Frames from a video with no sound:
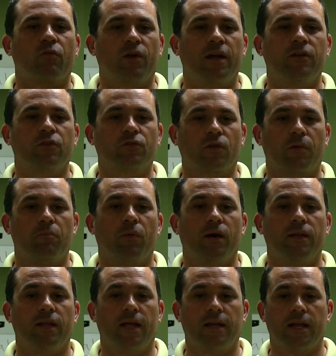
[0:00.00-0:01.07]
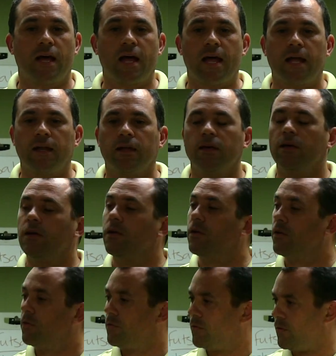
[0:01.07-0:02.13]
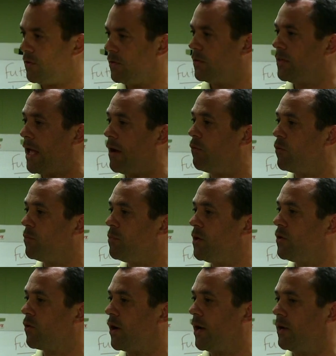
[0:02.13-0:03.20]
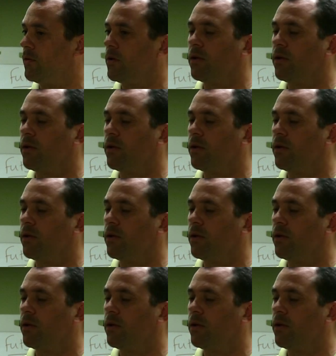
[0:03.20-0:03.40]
rangers on Monday night, that would be great.